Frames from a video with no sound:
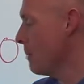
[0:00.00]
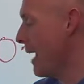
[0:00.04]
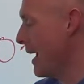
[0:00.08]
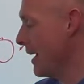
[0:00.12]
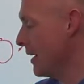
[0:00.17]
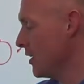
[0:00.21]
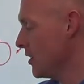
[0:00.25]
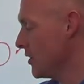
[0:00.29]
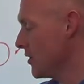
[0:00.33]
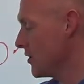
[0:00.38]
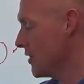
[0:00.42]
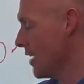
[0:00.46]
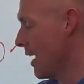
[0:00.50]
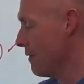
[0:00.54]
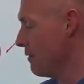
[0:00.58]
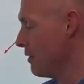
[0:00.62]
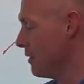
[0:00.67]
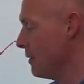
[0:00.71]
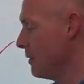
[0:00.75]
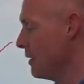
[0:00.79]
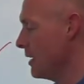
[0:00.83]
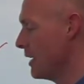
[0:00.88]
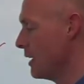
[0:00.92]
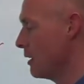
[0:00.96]
minus
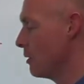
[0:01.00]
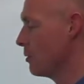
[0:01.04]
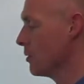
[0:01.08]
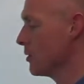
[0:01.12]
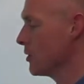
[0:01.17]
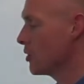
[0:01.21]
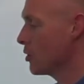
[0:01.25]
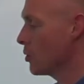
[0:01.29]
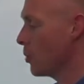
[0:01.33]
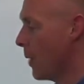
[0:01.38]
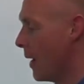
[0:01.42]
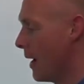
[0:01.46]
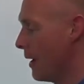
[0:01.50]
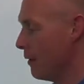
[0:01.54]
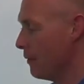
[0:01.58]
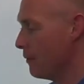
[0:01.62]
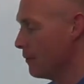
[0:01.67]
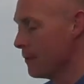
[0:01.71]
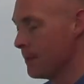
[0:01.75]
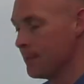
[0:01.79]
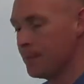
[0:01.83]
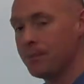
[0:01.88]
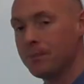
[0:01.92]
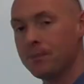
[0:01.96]
7 equals
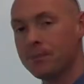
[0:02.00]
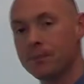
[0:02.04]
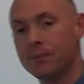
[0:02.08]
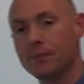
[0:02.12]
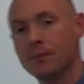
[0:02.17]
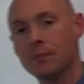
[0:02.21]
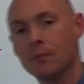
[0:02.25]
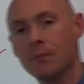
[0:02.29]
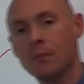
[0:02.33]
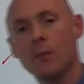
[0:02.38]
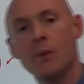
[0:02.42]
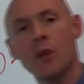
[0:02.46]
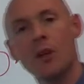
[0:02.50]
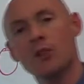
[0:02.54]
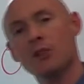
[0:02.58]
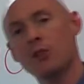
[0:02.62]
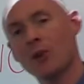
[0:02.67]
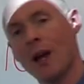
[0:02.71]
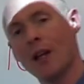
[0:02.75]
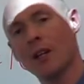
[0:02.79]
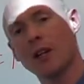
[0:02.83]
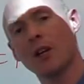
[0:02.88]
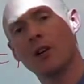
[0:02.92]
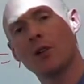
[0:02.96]
12.
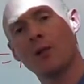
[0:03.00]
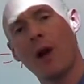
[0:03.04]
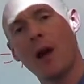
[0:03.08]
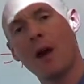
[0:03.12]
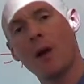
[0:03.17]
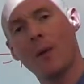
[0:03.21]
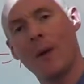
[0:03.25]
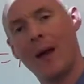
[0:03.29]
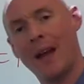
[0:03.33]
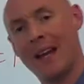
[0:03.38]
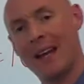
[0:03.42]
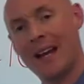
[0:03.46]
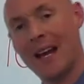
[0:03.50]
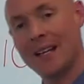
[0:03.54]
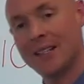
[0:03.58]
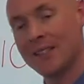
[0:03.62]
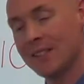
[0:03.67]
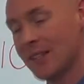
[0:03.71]
So I look right away and I